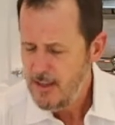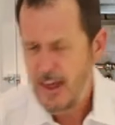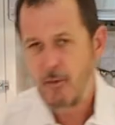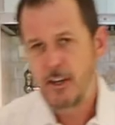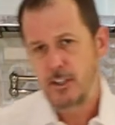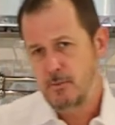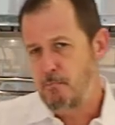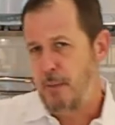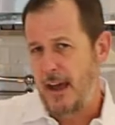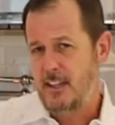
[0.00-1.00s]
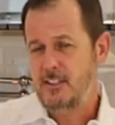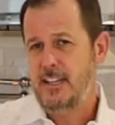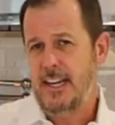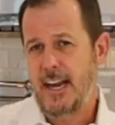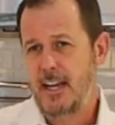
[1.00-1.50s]
That way just
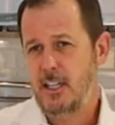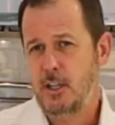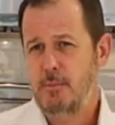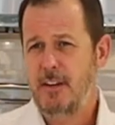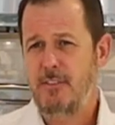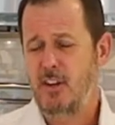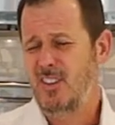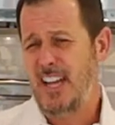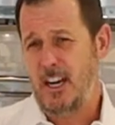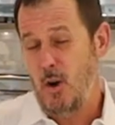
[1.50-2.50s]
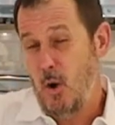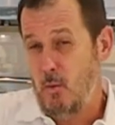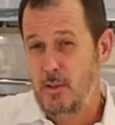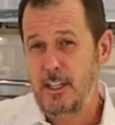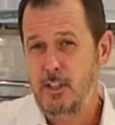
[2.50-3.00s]
balancing it out a little bit if you don't like
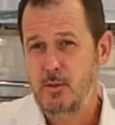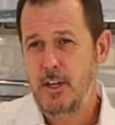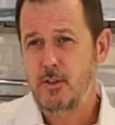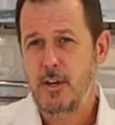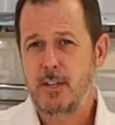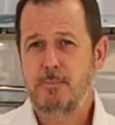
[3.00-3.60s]
overly sweet drinks.